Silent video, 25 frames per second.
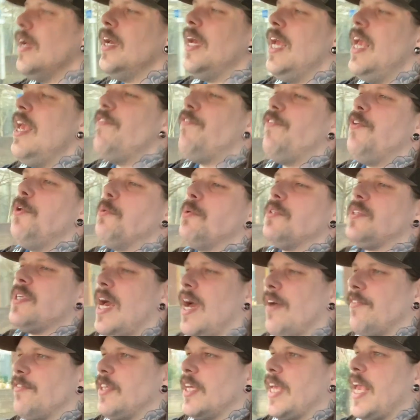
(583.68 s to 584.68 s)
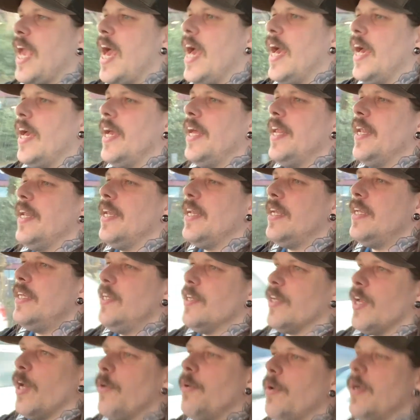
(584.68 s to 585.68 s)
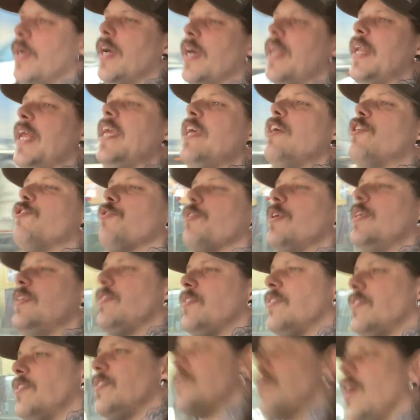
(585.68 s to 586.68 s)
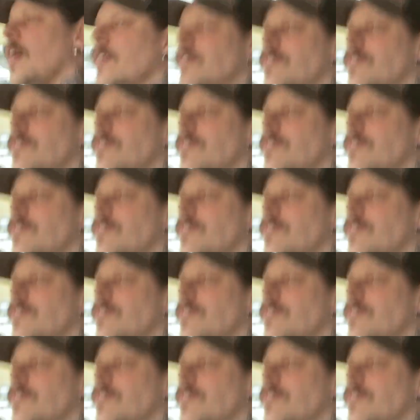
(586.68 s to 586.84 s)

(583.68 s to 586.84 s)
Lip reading: if you were to have to get, you know, an increased size